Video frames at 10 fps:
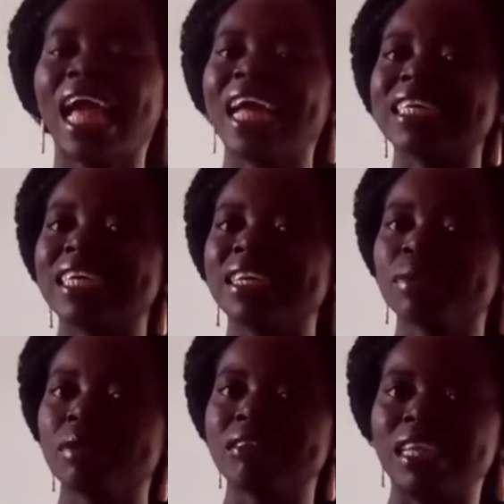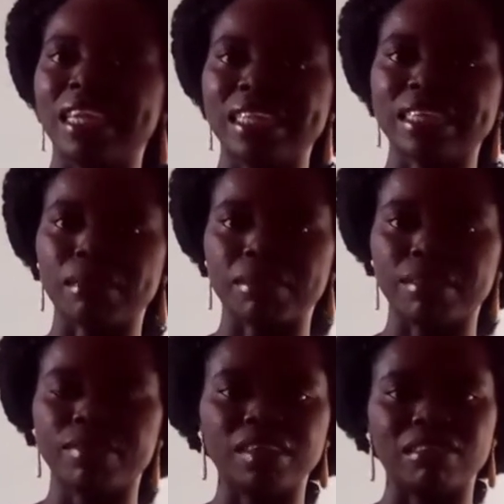and the increase in length I'm
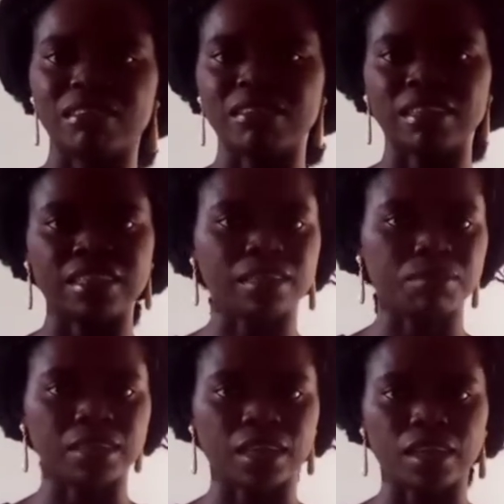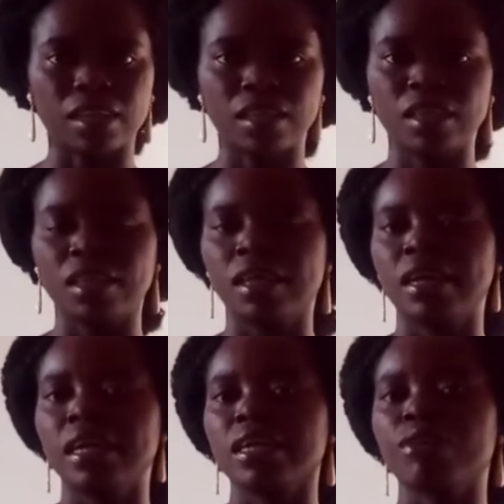given is in centimeter.
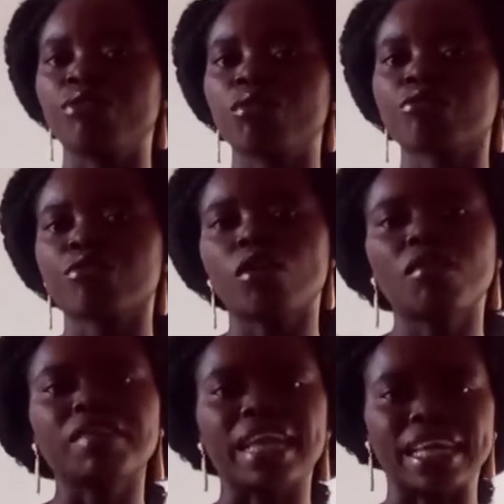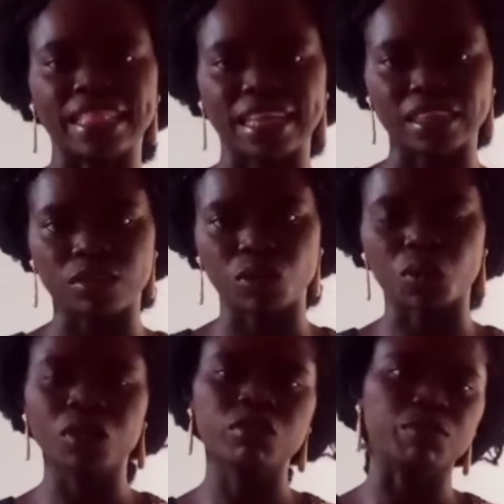If you solve like that, you're
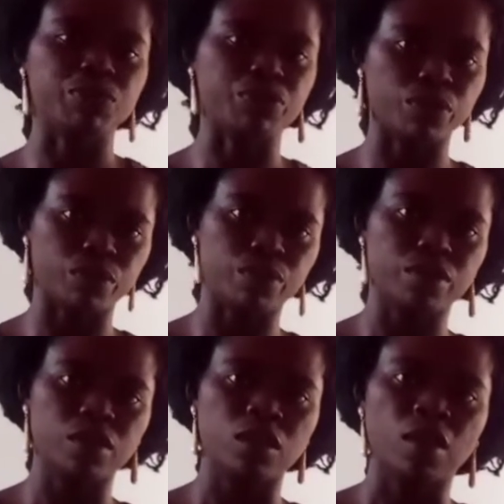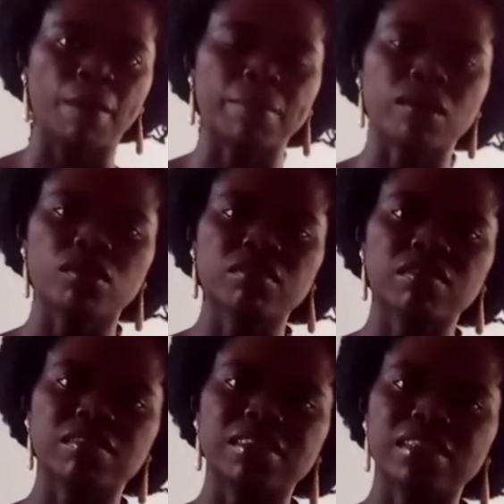going to be wrong,
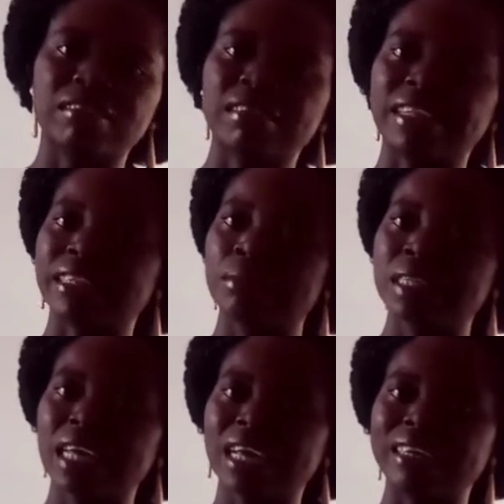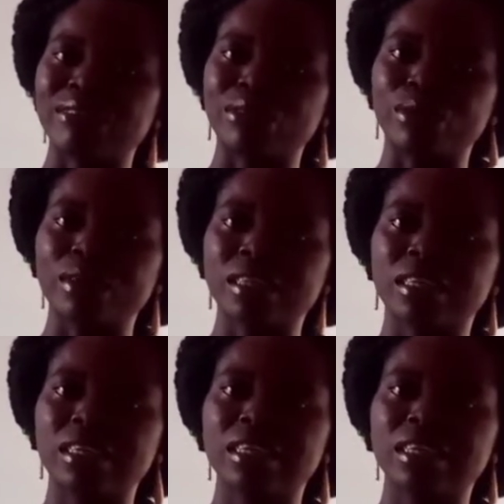because centimeter is not